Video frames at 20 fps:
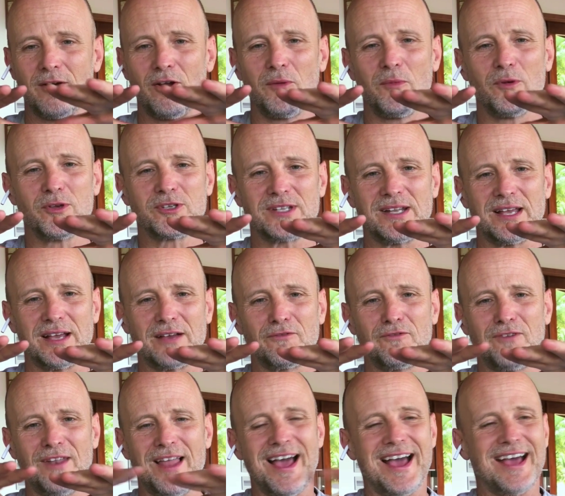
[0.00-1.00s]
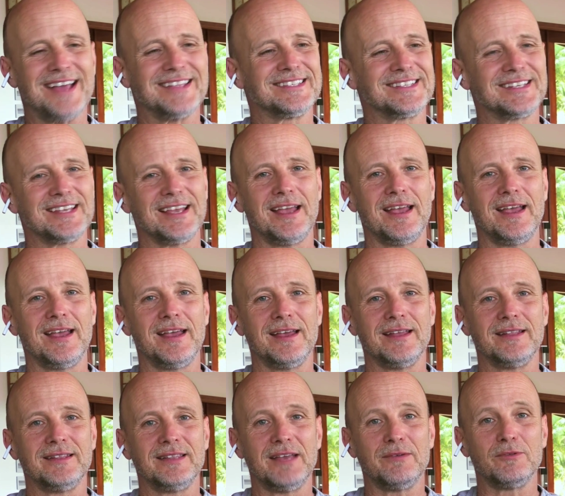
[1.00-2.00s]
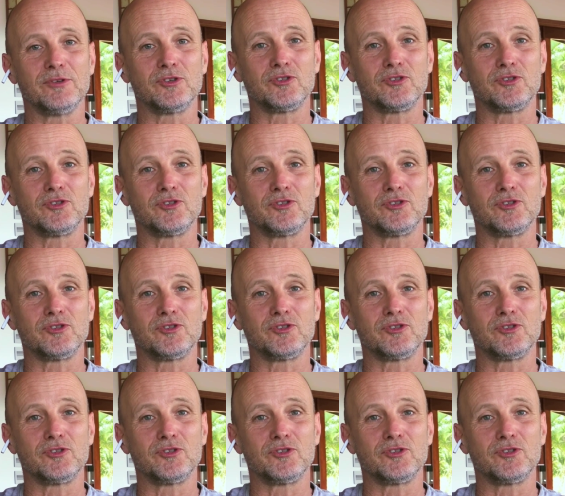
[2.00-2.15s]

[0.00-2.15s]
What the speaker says: almost like flats, and they